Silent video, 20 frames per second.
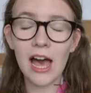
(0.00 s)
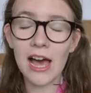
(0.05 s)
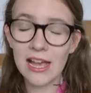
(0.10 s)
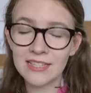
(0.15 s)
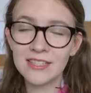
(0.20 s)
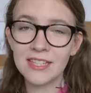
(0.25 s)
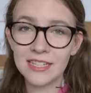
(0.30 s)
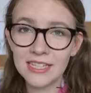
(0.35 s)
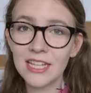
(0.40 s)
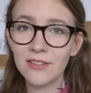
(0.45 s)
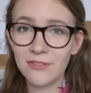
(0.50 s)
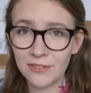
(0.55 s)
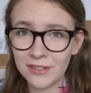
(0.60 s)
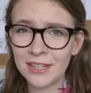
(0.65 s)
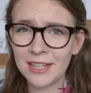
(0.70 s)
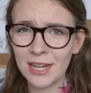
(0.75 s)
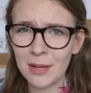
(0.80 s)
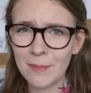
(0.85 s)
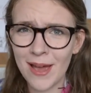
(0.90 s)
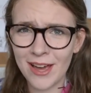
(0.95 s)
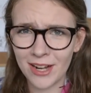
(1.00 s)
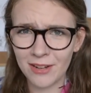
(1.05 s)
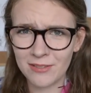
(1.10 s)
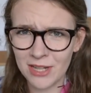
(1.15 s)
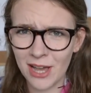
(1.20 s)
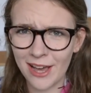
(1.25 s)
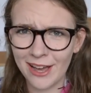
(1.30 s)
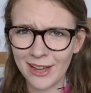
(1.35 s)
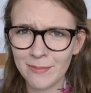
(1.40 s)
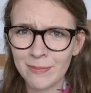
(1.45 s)
a significant amount of
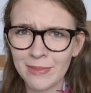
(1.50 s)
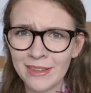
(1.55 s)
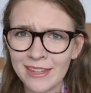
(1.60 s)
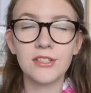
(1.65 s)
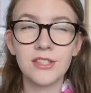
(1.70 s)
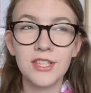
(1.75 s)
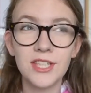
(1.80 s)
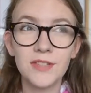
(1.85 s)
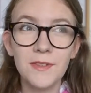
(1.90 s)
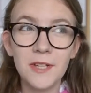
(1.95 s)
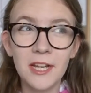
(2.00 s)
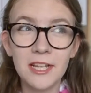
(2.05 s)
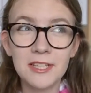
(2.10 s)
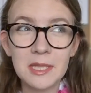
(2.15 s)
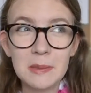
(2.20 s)
time. So this video